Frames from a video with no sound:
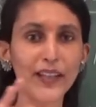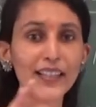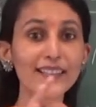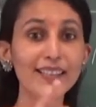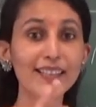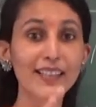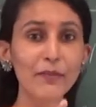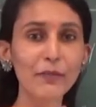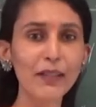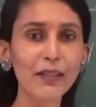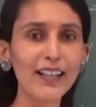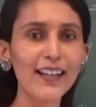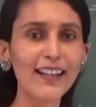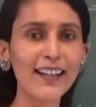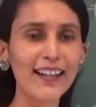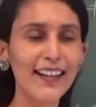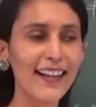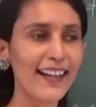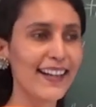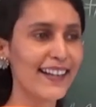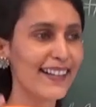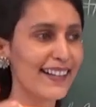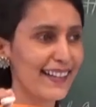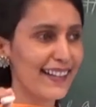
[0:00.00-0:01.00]
It's similar
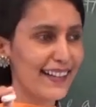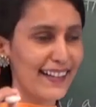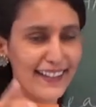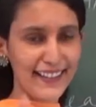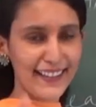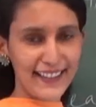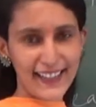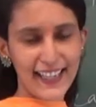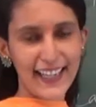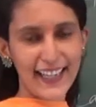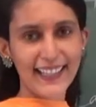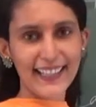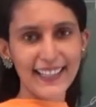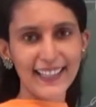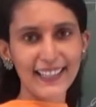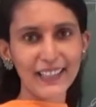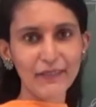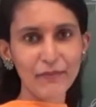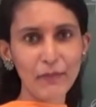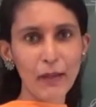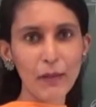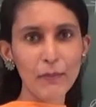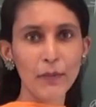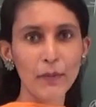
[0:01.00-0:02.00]
like, I can
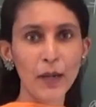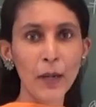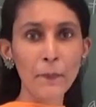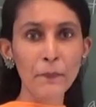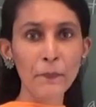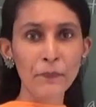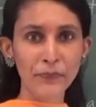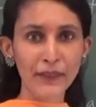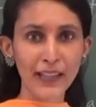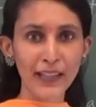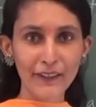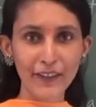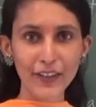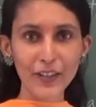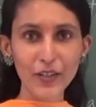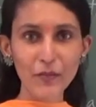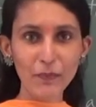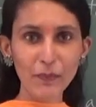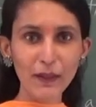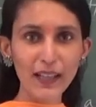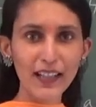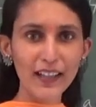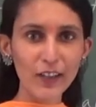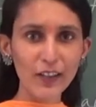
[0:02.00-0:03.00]
remember, when you
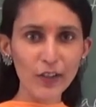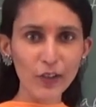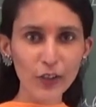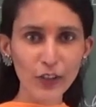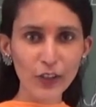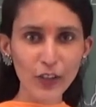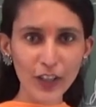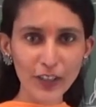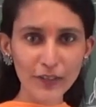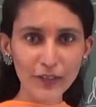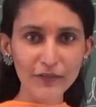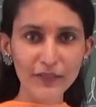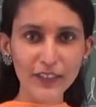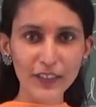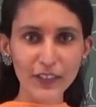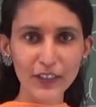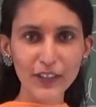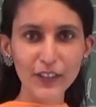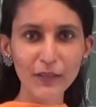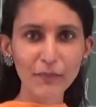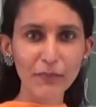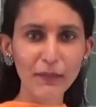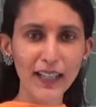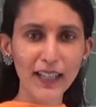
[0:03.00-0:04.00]
play Ludo,
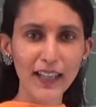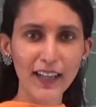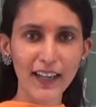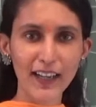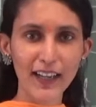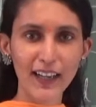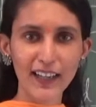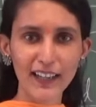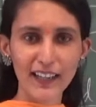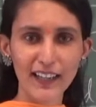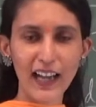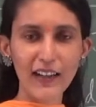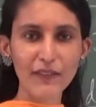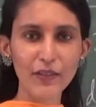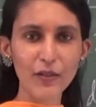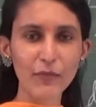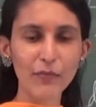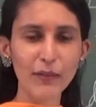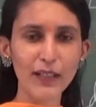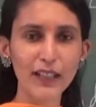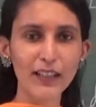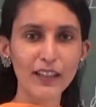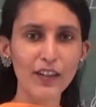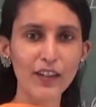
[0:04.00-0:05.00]
have you
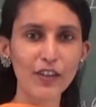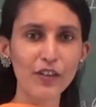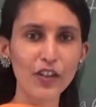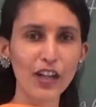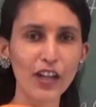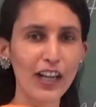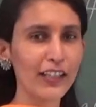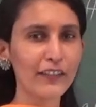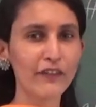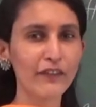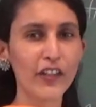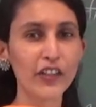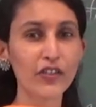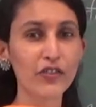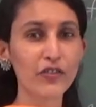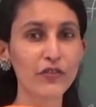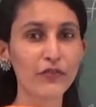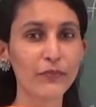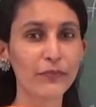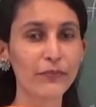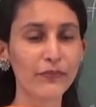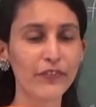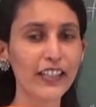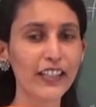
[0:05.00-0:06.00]
played Ludo? And when
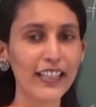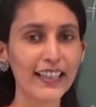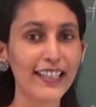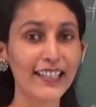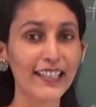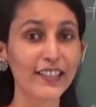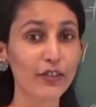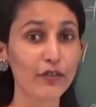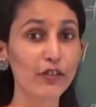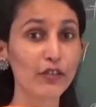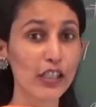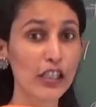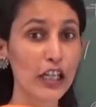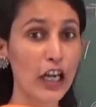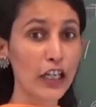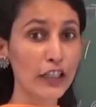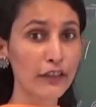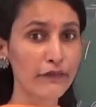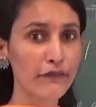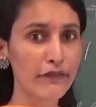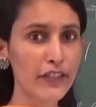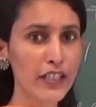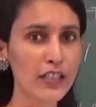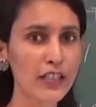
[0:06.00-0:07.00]
you feel that you will
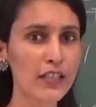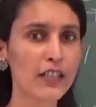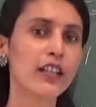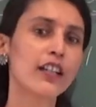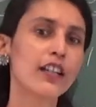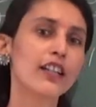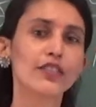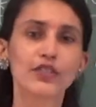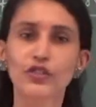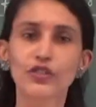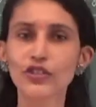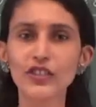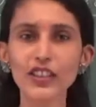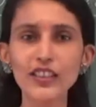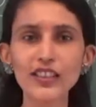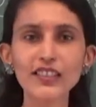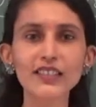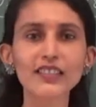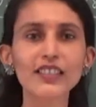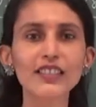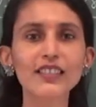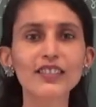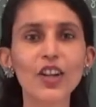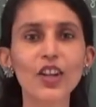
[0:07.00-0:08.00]
not win, you
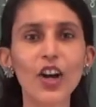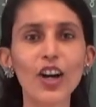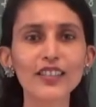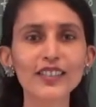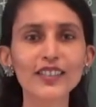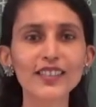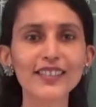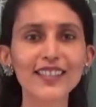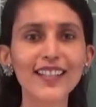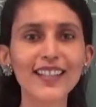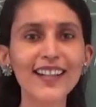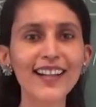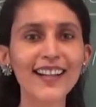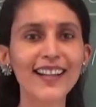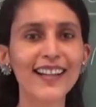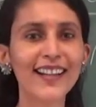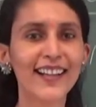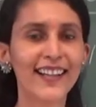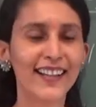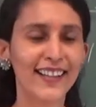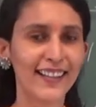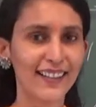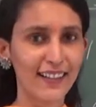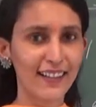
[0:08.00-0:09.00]
just toss the
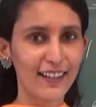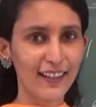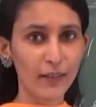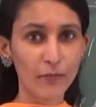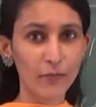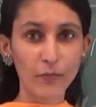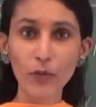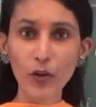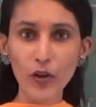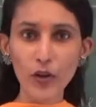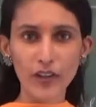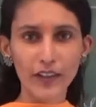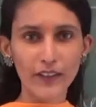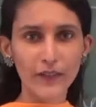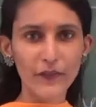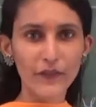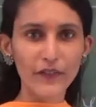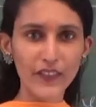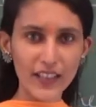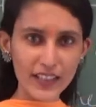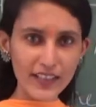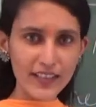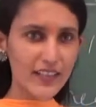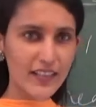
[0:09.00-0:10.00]

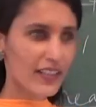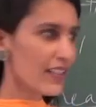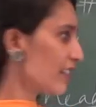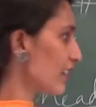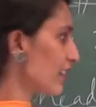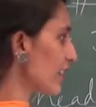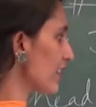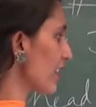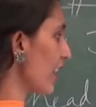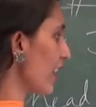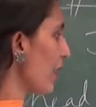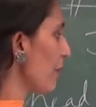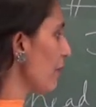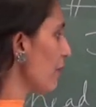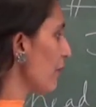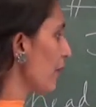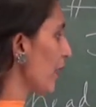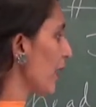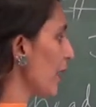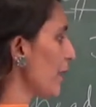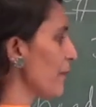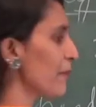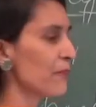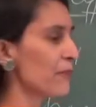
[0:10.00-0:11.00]
board. Isn't it the same
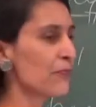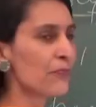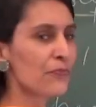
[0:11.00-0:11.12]
way?